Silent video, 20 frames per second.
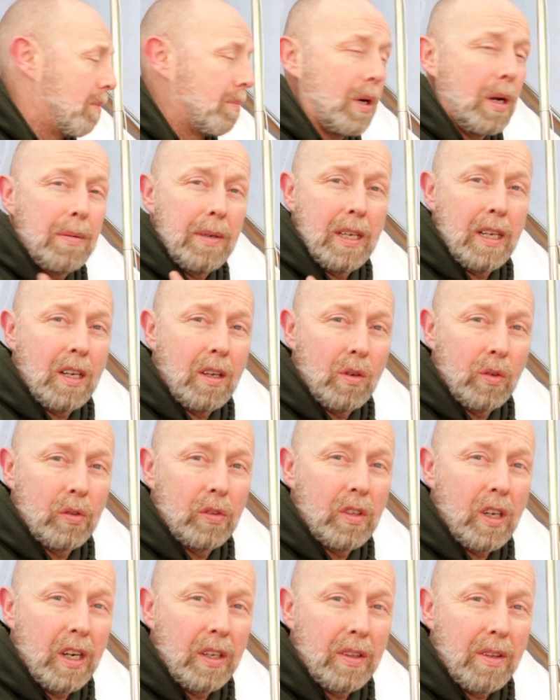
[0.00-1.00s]
Probably gonna go
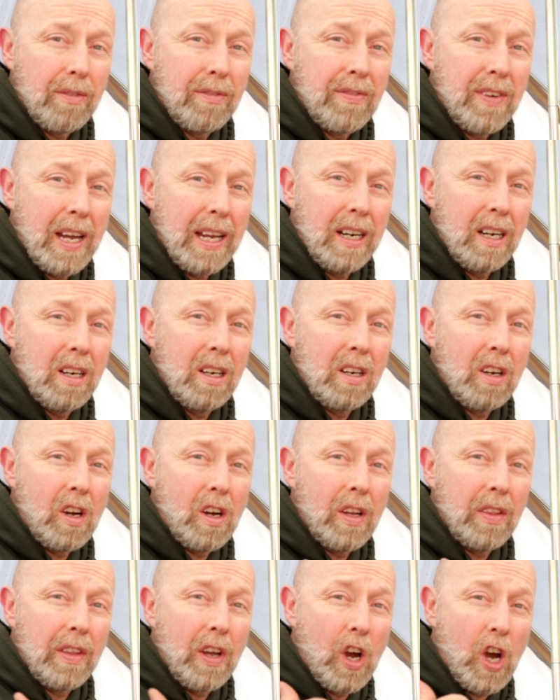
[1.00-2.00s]
start the fire
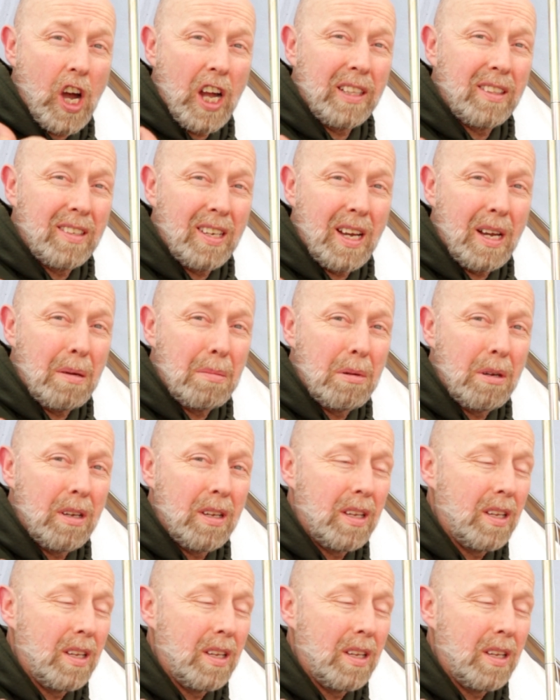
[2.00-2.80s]
on the hot tub